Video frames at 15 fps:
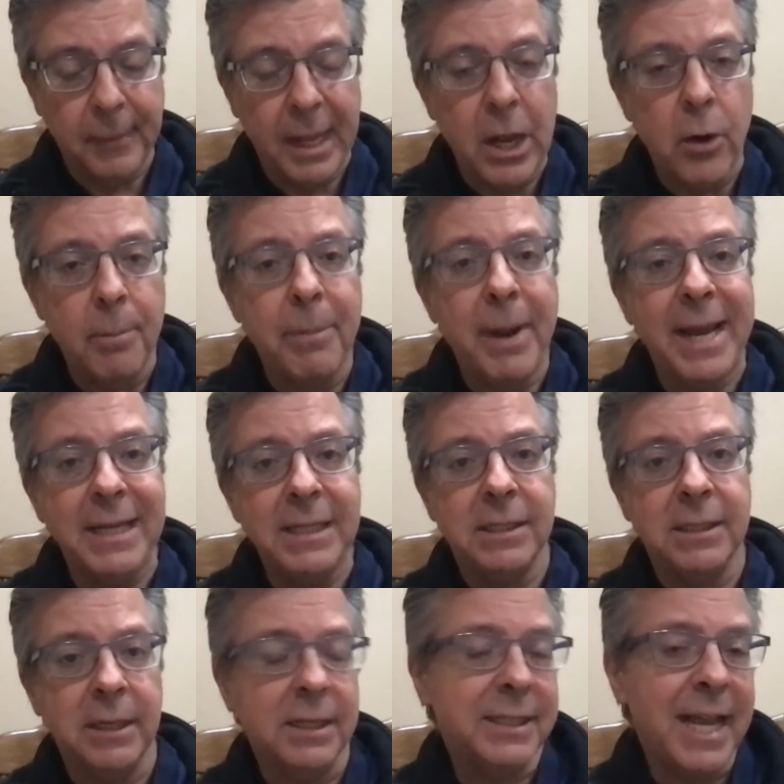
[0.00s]
you know
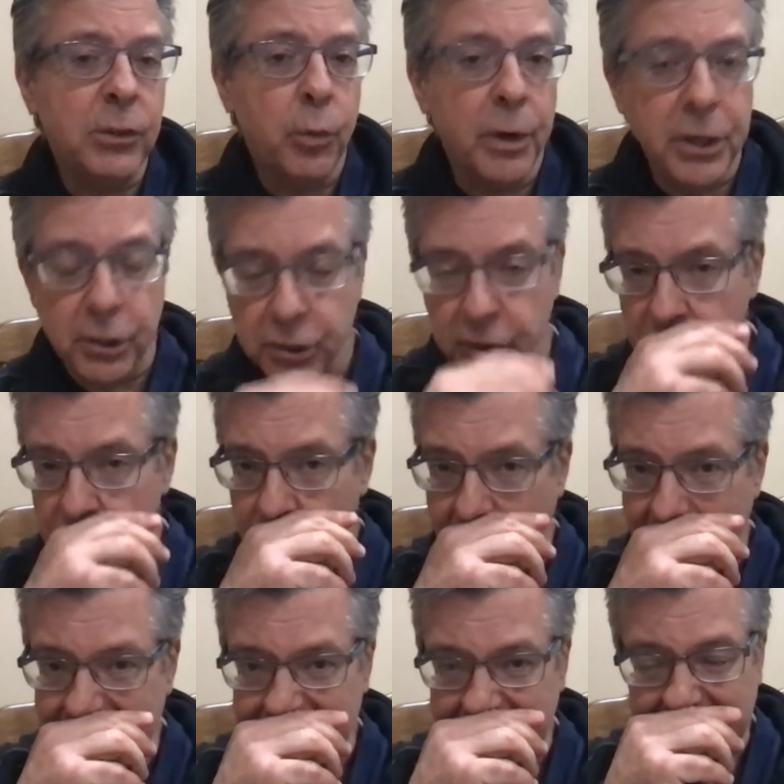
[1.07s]
bites because that's where your
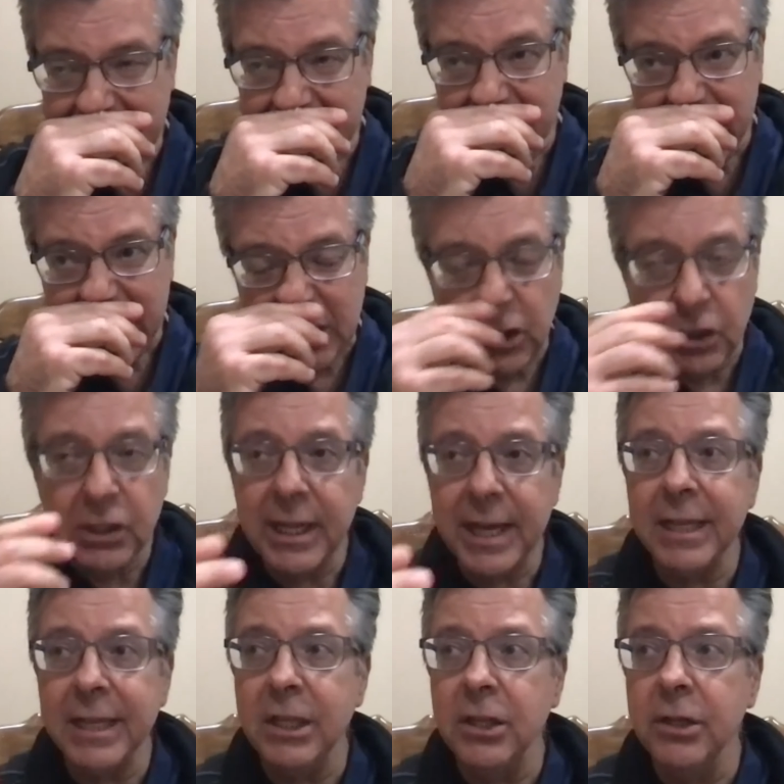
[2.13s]
strength layer is just
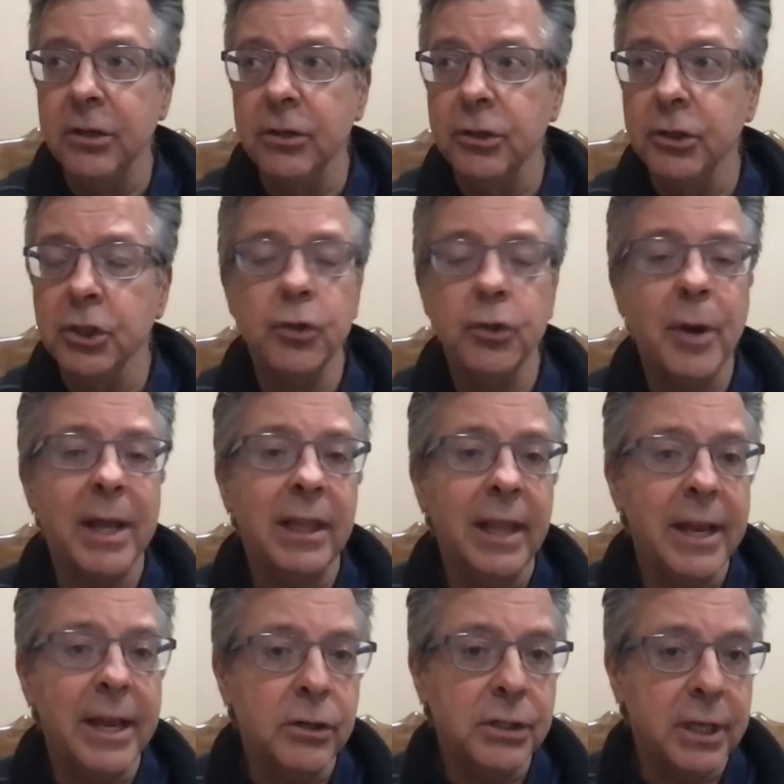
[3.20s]
like your, your strength
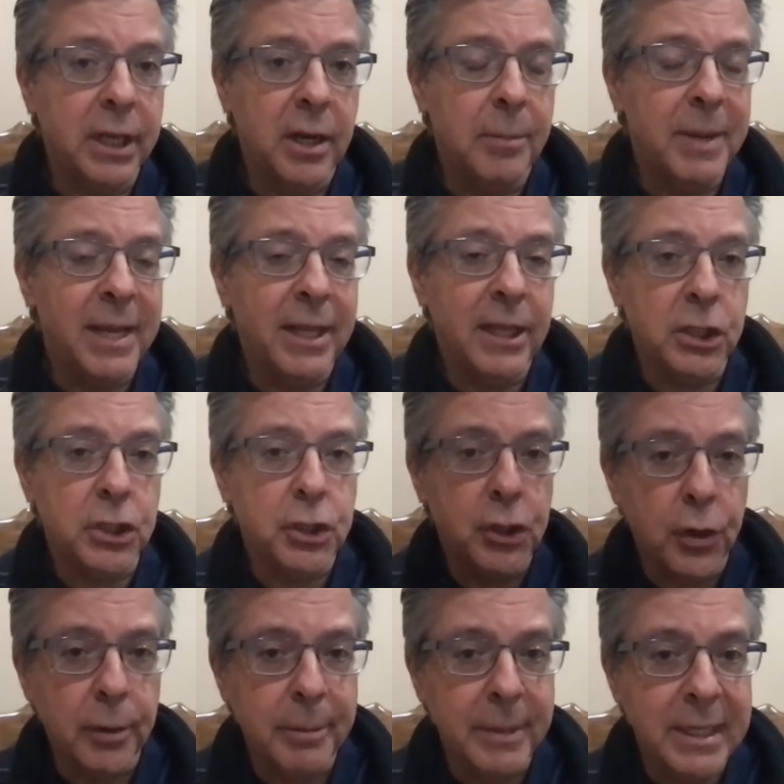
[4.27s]
layer is going to be in the
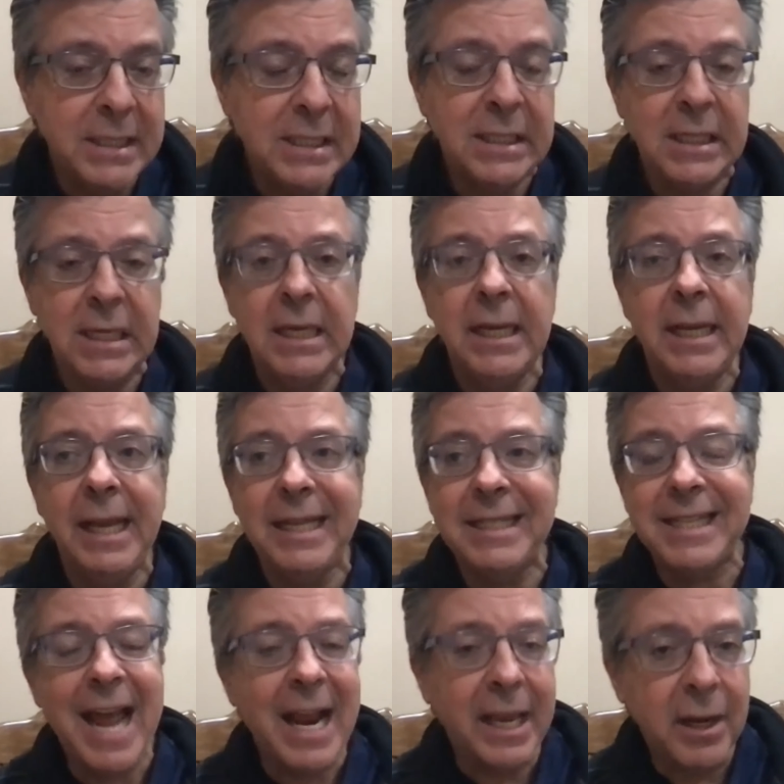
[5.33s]
dermis
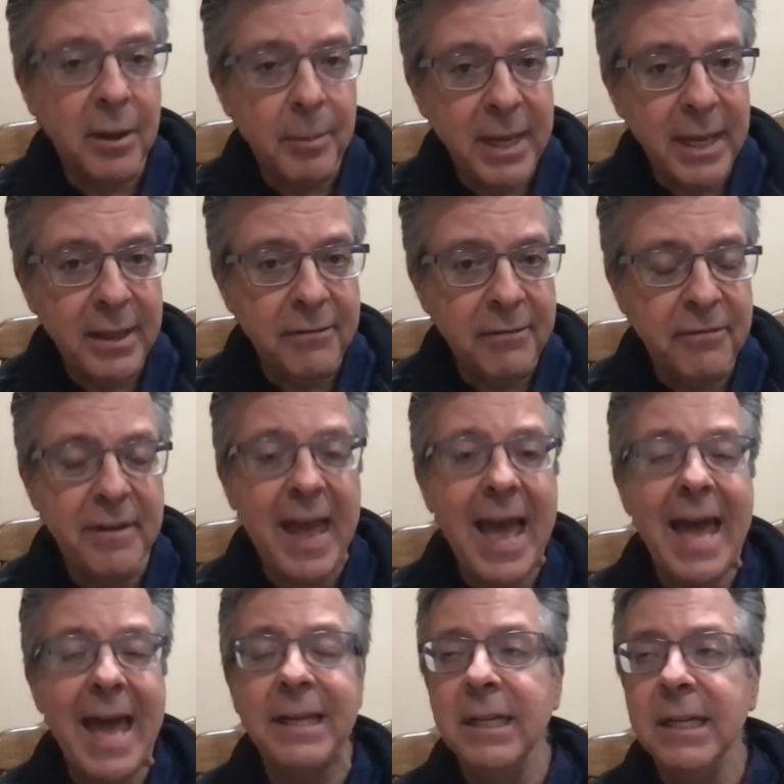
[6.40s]
it's not going to be in the
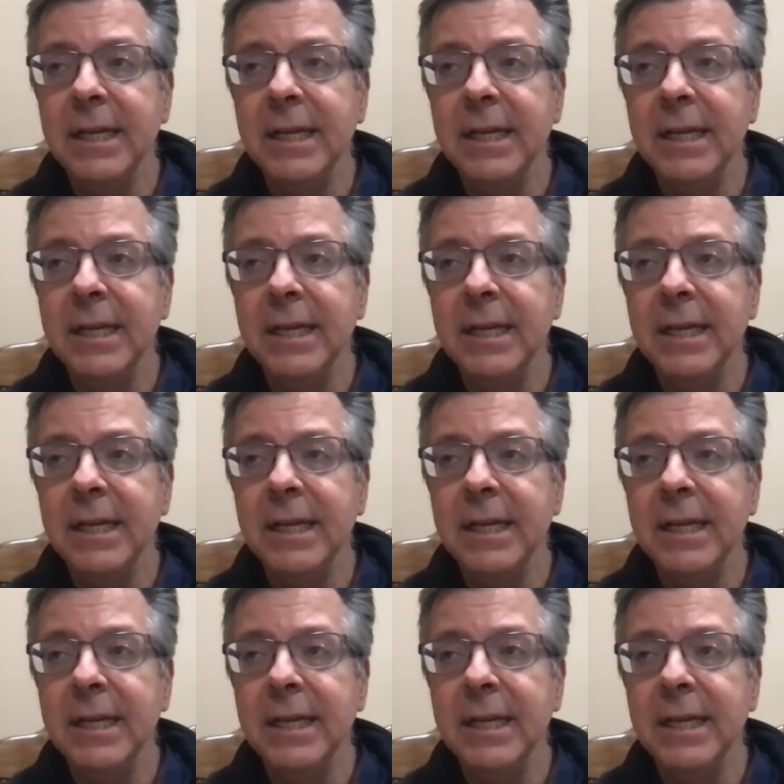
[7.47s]
fat